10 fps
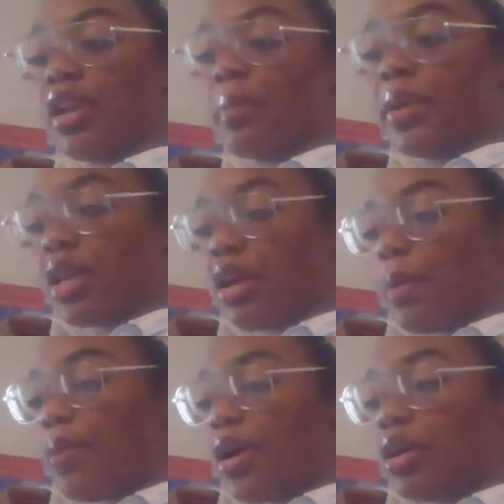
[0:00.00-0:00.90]
I'm picking
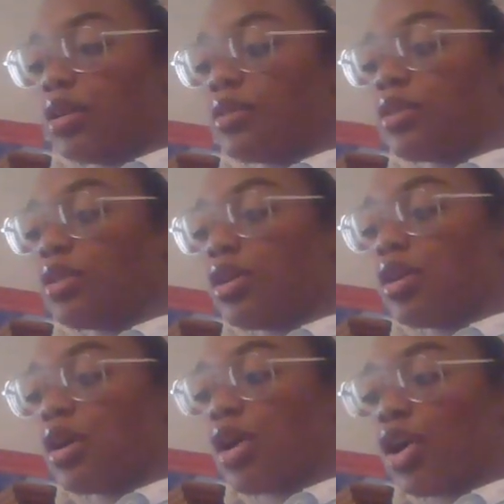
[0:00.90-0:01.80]
up on
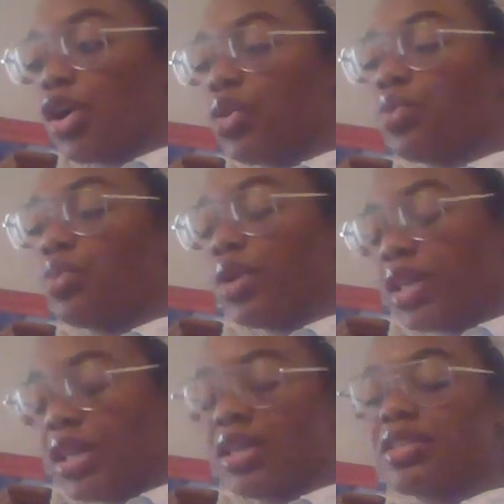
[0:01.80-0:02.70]
are
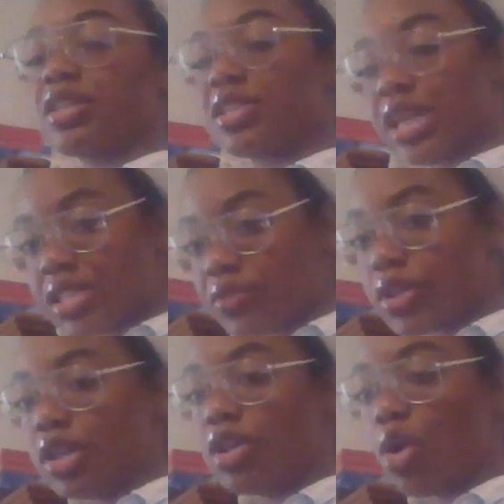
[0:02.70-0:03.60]
really
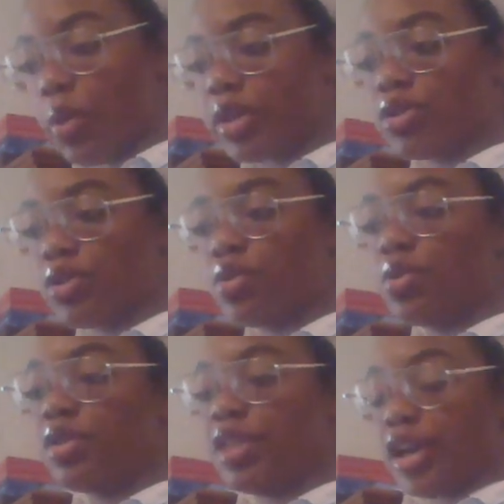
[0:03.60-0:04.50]
successfully going
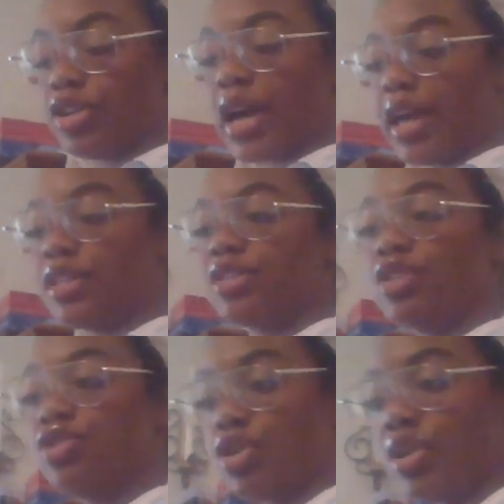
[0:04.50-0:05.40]
through their guidance
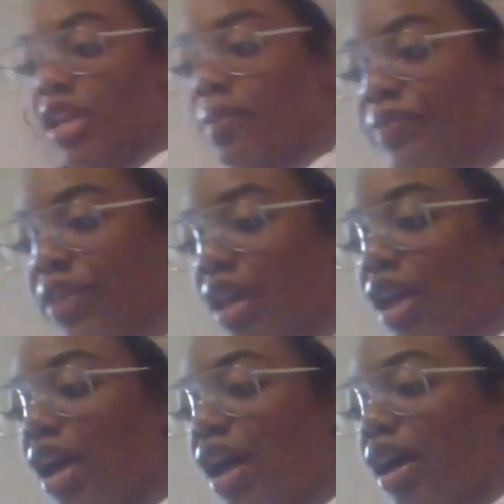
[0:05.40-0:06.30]
and journey,
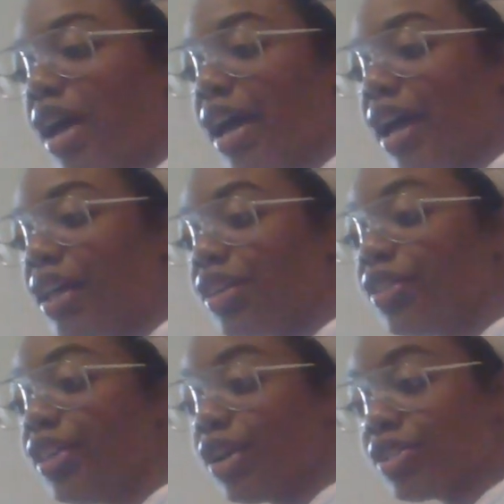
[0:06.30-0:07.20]
and
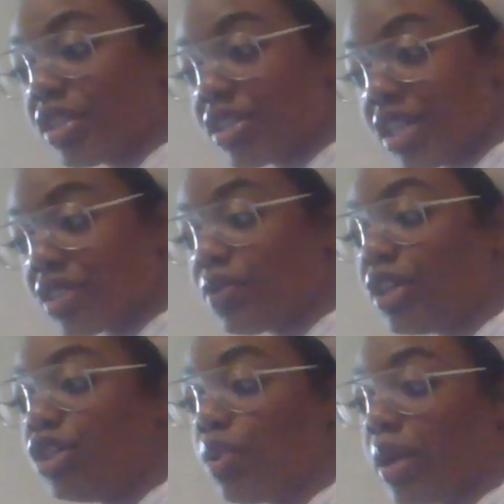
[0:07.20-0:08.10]
they're
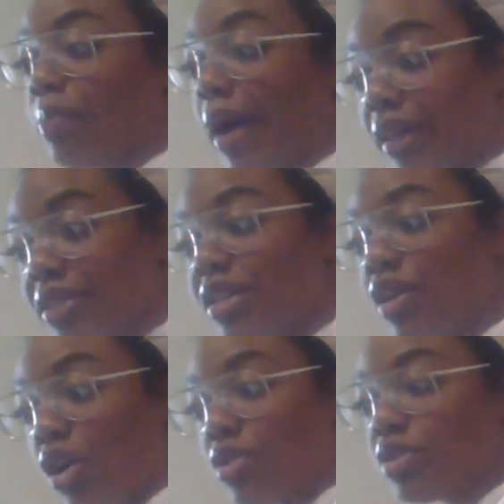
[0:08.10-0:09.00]
successfully doing
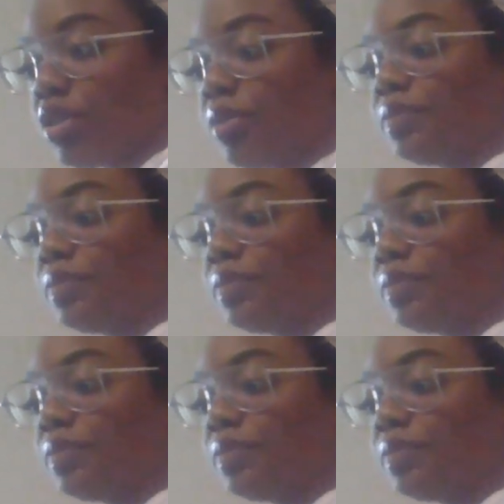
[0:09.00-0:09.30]
balancing also.